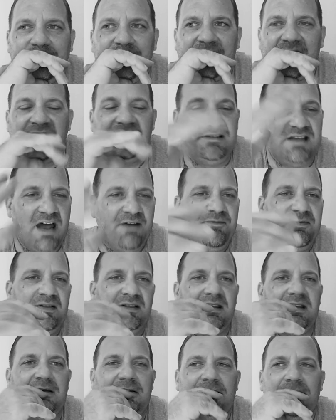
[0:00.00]

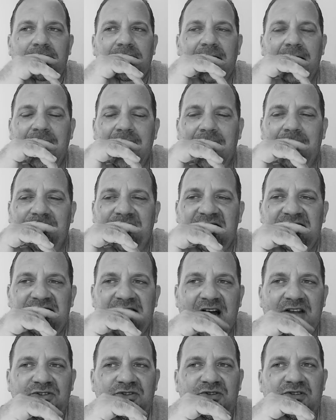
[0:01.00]
Definitely, this
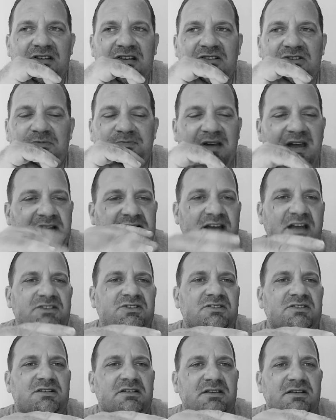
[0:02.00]
country needs to pay attention
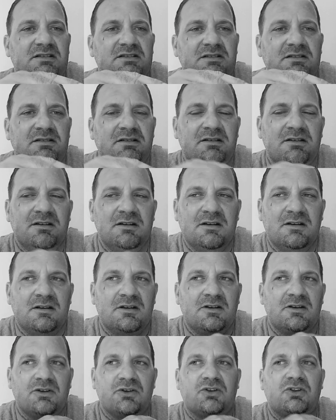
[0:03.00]
to this.
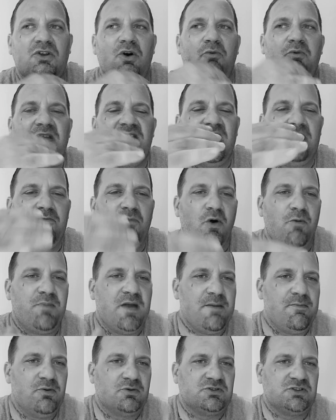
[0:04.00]
We need more
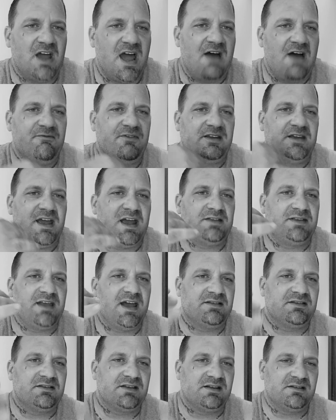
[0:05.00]
people to advocate that
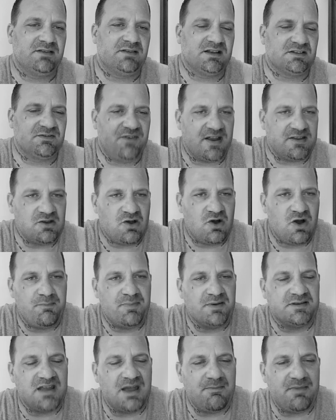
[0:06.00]
this fentanyl
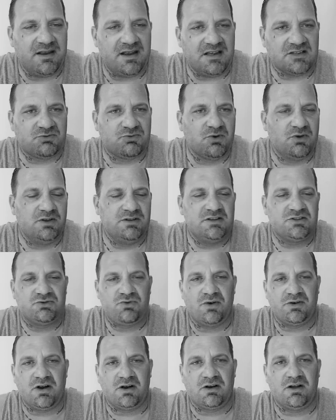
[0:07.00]
epidemic is really
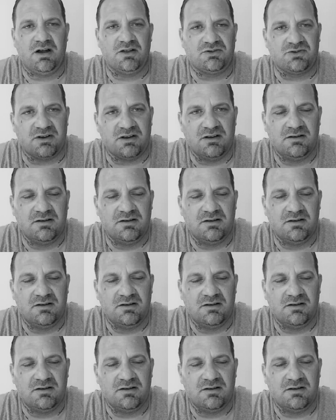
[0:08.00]
destroying our country.